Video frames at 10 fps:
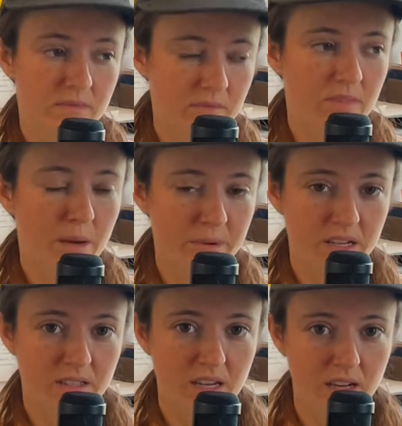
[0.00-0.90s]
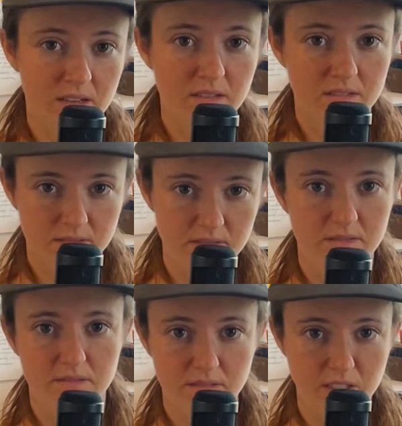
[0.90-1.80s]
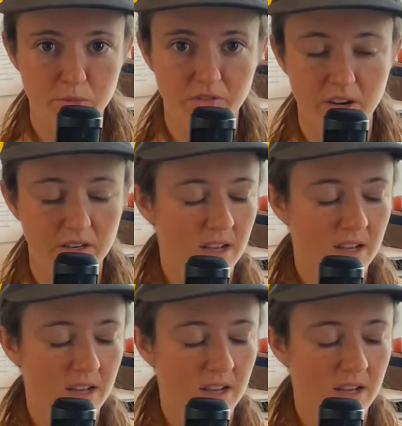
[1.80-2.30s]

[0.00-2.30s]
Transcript: That being said, let's move on.